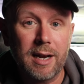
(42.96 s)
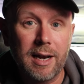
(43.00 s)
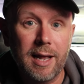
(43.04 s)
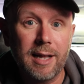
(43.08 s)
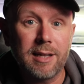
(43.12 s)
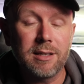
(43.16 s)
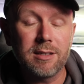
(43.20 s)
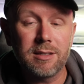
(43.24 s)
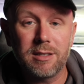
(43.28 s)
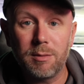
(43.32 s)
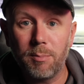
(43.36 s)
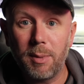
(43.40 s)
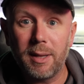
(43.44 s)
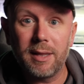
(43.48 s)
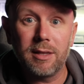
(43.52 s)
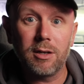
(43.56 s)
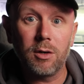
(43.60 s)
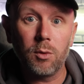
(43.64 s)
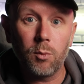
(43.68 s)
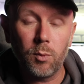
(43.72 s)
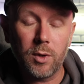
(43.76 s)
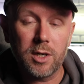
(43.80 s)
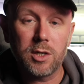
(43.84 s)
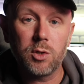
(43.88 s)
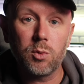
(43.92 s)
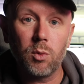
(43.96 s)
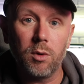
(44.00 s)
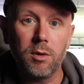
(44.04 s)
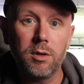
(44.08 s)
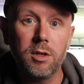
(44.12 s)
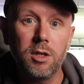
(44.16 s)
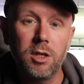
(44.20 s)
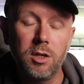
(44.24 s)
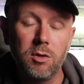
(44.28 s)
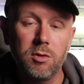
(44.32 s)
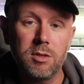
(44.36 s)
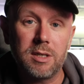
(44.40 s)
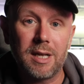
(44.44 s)
lens depending on which one
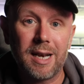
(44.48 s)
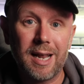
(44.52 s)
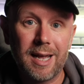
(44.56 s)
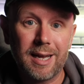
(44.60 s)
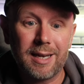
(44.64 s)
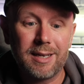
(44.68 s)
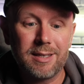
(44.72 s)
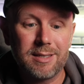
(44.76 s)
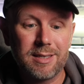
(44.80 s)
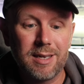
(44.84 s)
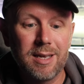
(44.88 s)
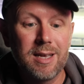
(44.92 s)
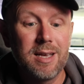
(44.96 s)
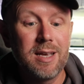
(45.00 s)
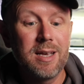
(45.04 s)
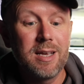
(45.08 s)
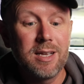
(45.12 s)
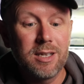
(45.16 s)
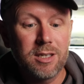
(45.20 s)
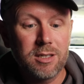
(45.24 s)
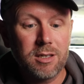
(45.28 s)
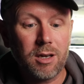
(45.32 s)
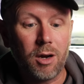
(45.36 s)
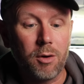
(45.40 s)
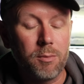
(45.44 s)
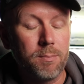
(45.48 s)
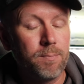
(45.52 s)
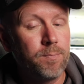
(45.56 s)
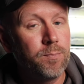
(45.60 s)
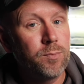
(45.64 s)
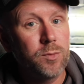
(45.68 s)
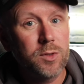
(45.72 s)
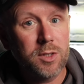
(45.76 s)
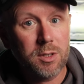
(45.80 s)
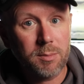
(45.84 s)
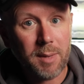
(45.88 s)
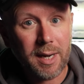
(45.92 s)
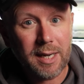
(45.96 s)
you select. So
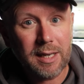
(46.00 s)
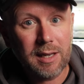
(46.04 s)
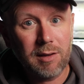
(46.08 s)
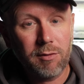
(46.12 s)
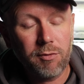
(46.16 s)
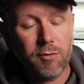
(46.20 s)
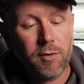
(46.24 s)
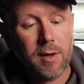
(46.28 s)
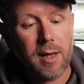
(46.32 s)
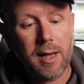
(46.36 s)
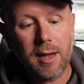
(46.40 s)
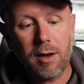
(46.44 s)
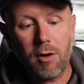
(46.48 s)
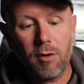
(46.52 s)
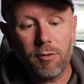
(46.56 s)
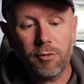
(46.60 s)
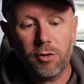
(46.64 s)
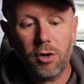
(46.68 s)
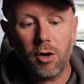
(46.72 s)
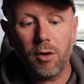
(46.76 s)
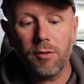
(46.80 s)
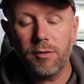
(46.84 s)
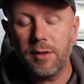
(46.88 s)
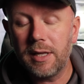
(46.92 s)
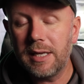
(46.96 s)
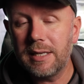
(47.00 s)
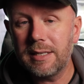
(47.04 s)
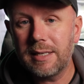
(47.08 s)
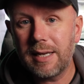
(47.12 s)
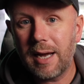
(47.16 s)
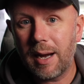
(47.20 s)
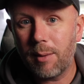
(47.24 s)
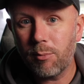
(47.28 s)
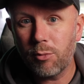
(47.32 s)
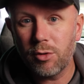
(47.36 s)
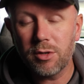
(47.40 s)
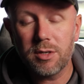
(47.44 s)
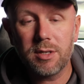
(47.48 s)
to make it fair, I've got these
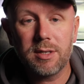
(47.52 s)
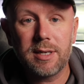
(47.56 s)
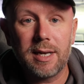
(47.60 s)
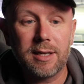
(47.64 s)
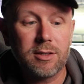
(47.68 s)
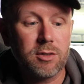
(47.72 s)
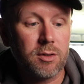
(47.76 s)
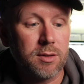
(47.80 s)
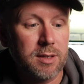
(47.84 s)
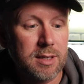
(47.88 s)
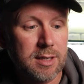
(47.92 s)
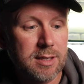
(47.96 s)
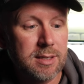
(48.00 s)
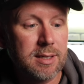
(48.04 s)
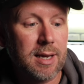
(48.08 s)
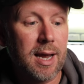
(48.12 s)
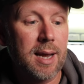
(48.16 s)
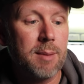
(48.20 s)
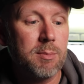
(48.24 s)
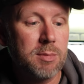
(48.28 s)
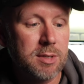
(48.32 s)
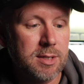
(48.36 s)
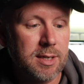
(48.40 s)
cameras set on the same